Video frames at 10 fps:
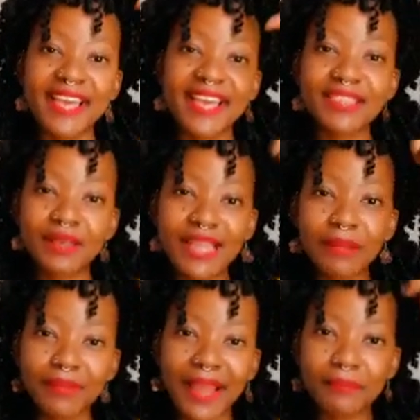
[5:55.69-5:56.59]
the, that
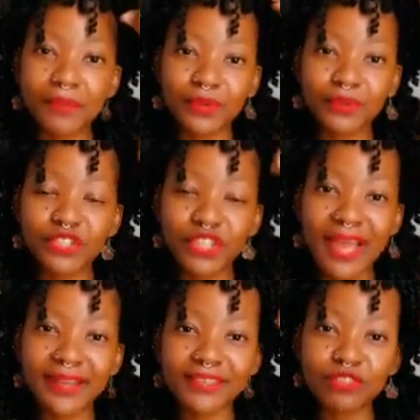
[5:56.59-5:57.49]
black model, she
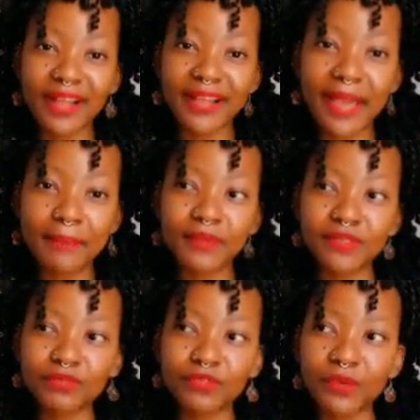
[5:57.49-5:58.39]
had a trucker cap,
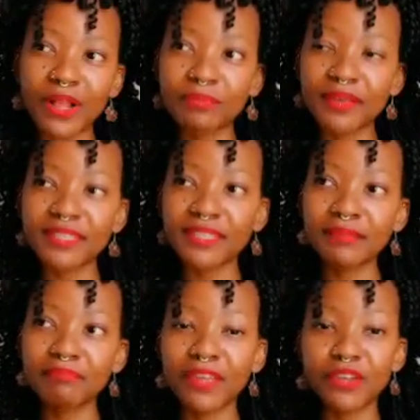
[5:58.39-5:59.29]
and Pharrell basically
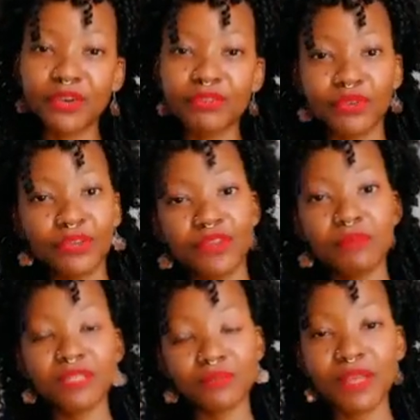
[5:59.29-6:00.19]
made her very
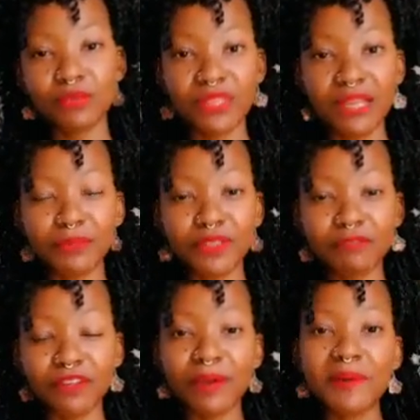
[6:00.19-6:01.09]
famous, but with that music
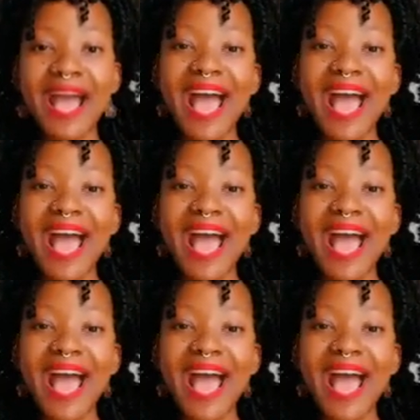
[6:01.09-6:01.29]
video,